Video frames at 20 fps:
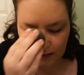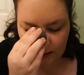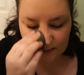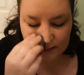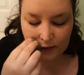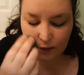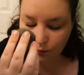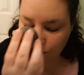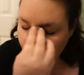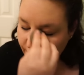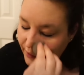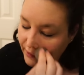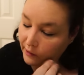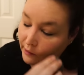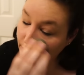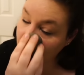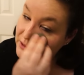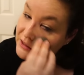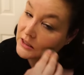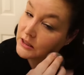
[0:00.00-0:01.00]
Because I really
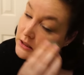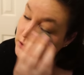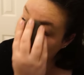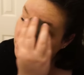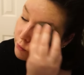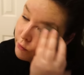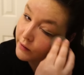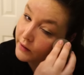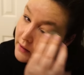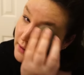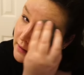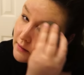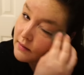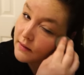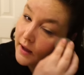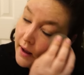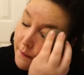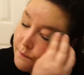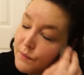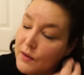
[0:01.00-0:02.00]
was disappointed in
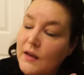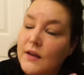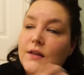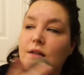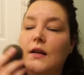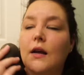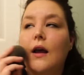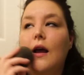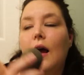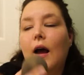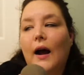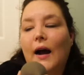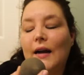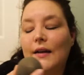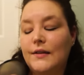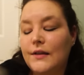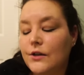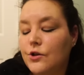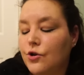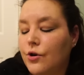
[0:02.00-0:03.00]
that. Because I
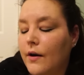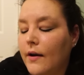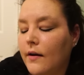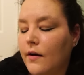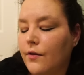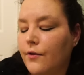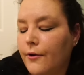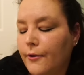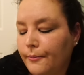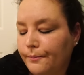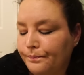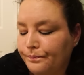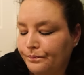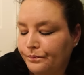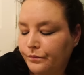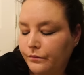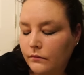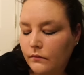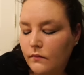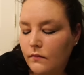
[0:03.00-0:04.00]
did try another
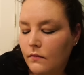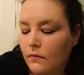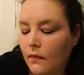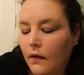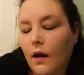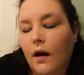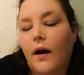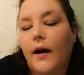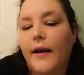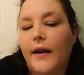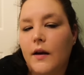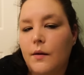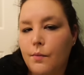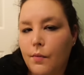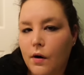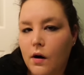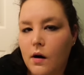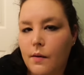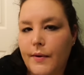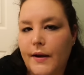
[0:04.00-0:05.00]
high-end
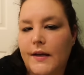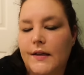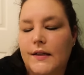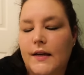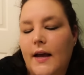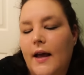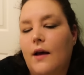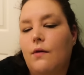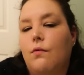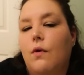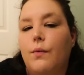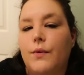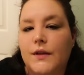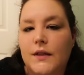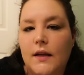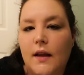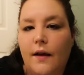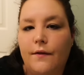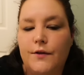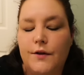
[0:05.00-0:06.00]
bar because I had what
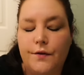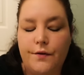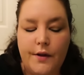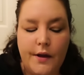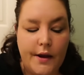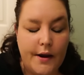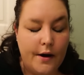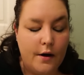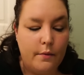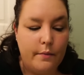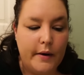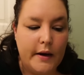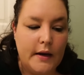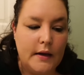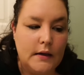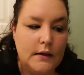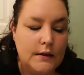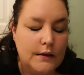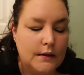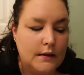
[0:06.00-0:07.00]
was left of the
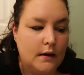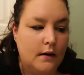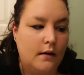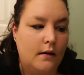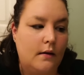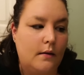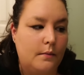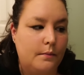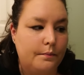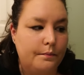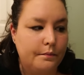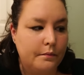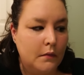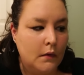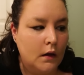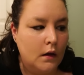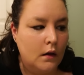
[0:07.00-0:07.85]
Hermes um,